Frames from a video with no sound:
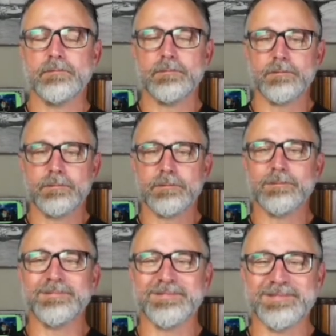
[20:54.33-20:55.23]

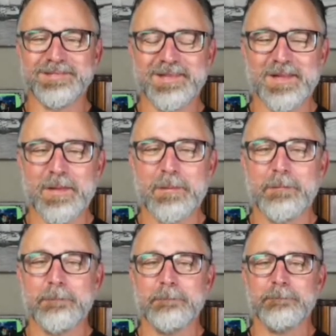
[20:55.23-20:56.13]

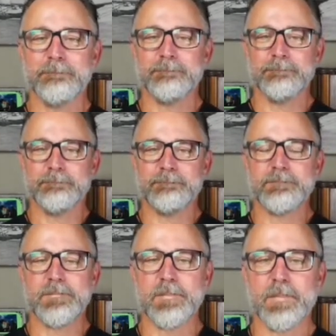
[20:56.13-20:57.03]

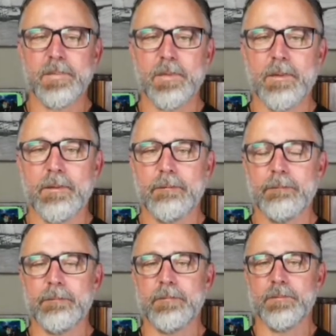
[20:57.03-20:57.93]

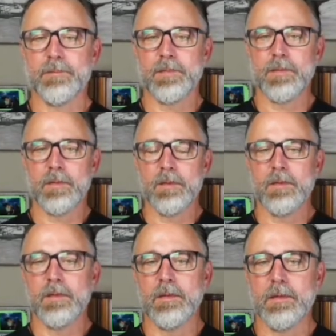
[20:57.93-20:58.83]

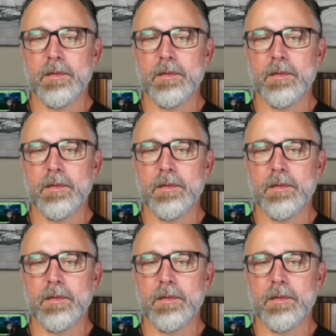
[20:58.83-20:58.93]
No words are spoken by the person on screen.